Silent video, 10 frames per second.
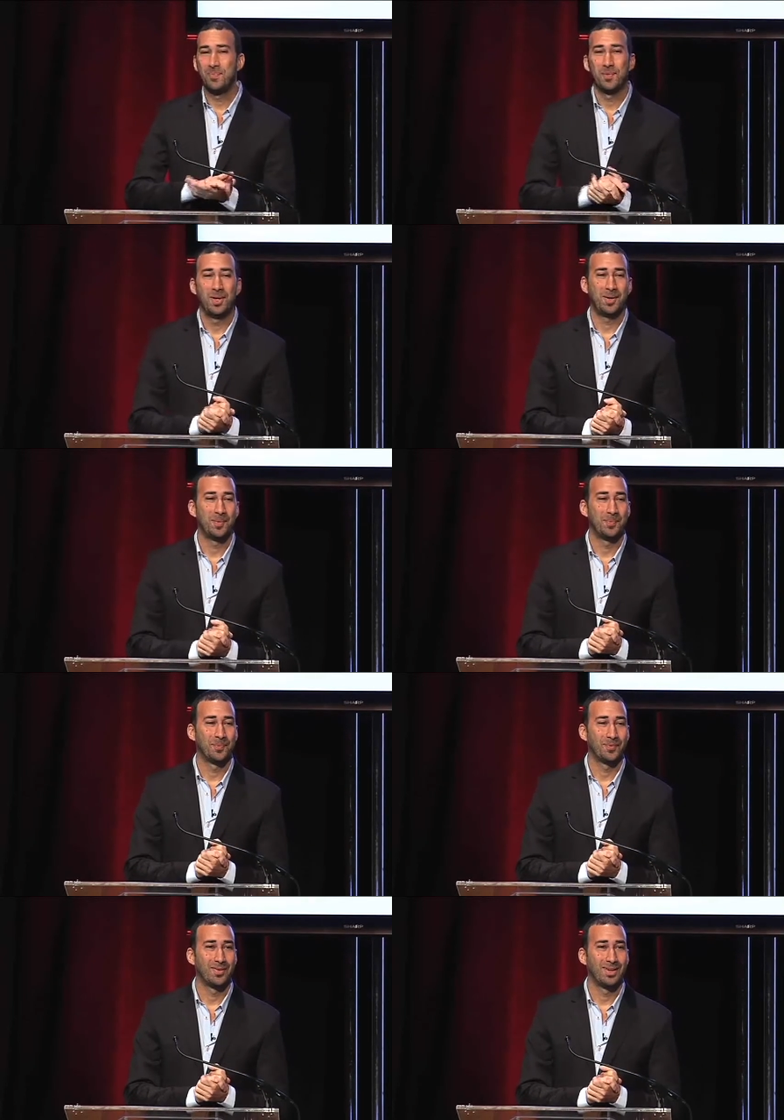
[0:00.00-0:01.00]
Uh,
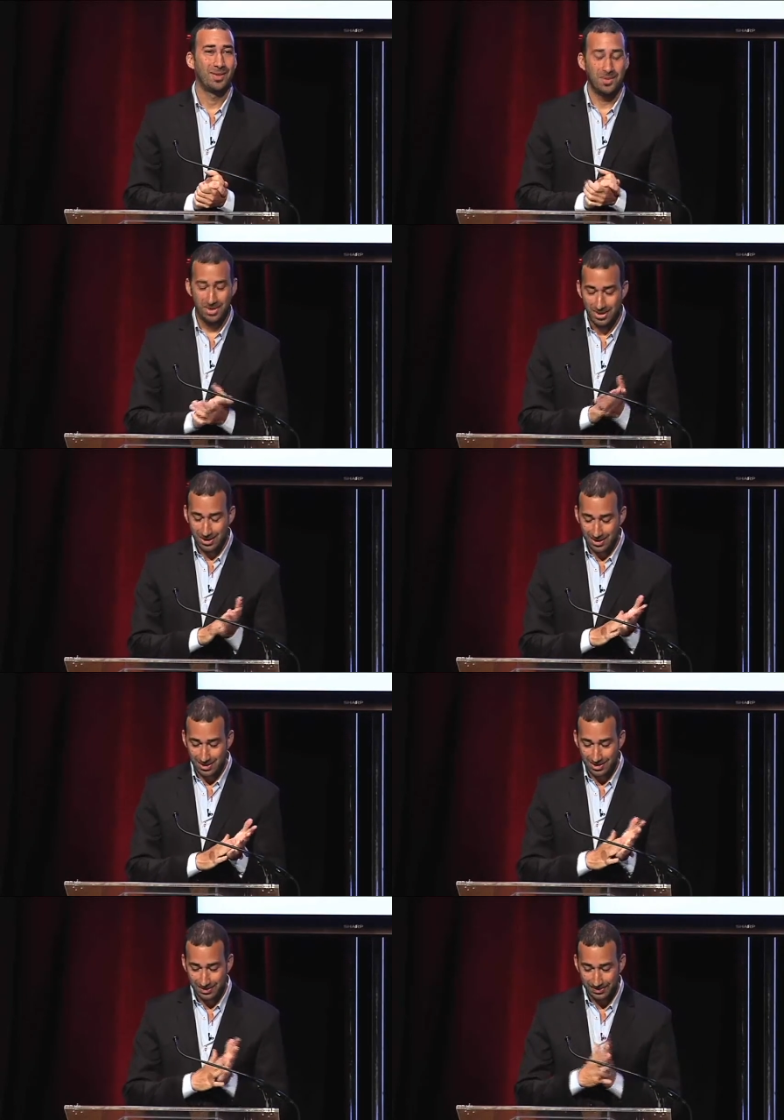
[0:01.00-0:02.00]
the,
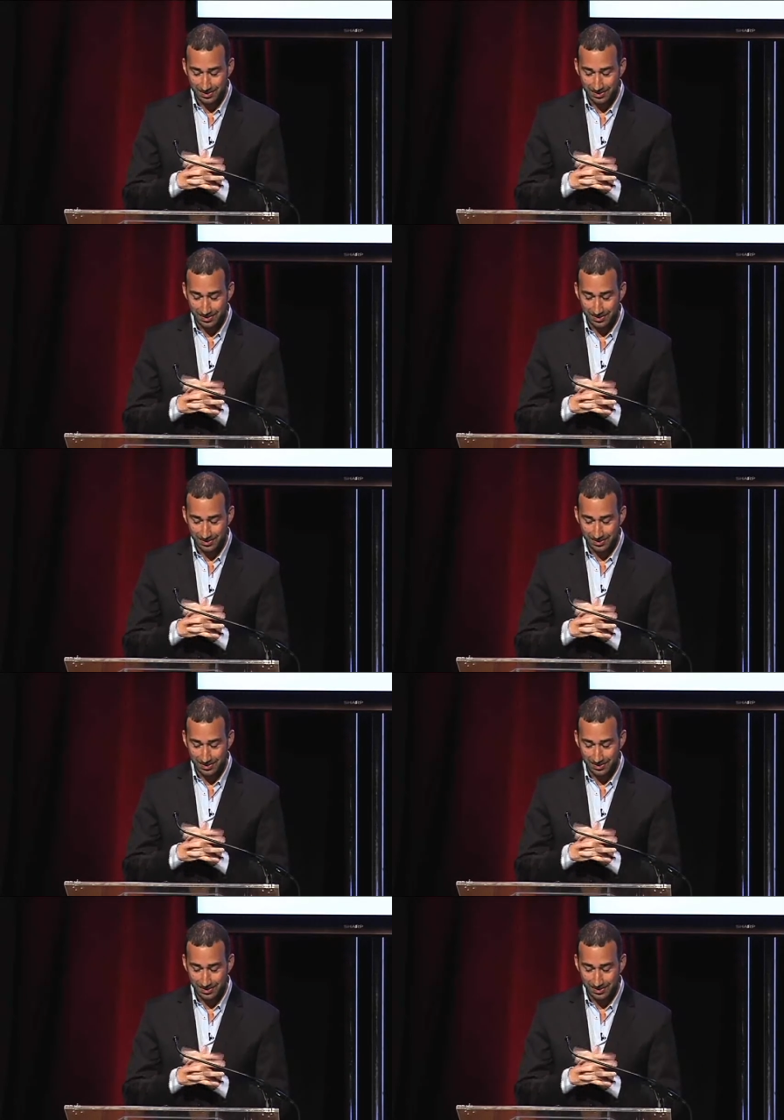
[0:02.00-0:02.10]
uh,